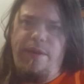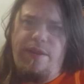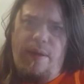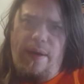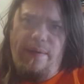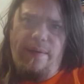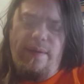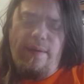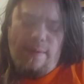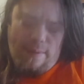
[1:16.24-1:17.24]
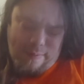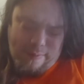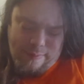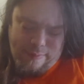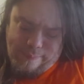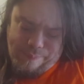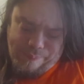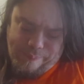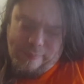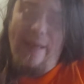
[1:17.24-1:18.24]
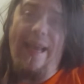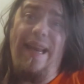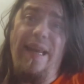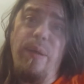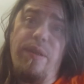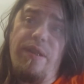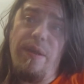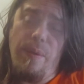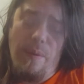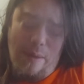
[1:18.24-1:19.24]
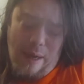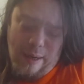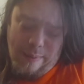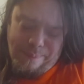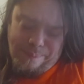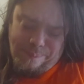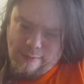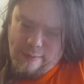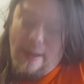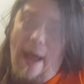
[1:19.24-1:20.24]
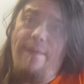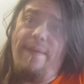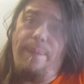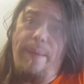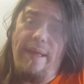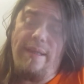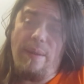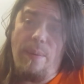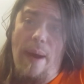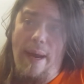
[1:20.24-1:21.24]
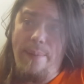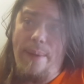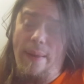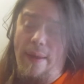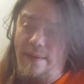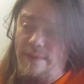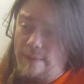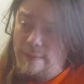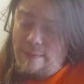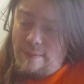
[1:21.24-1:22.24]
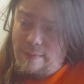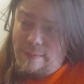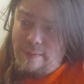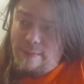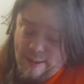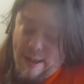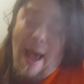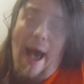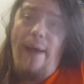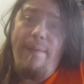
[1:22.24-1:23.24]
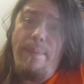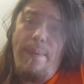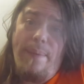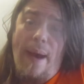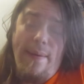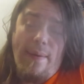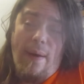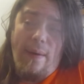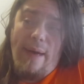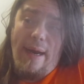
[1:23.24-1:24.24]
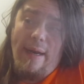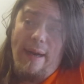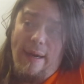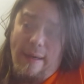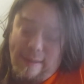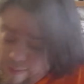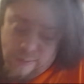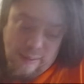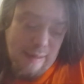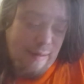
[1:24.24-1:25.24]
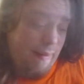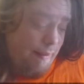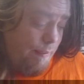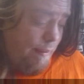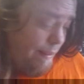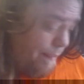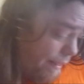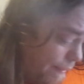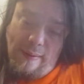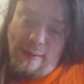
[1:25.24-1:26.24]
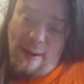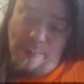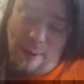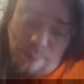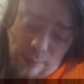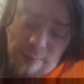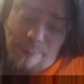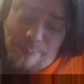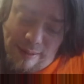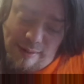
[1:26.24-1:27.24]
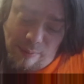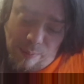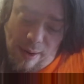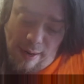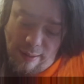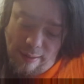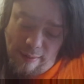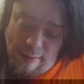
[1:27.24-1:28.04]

trying to get used to having peace and quiet in my life. I haven't been bothered all day today, and that's starting to worry me. And when I want the peace and quiet,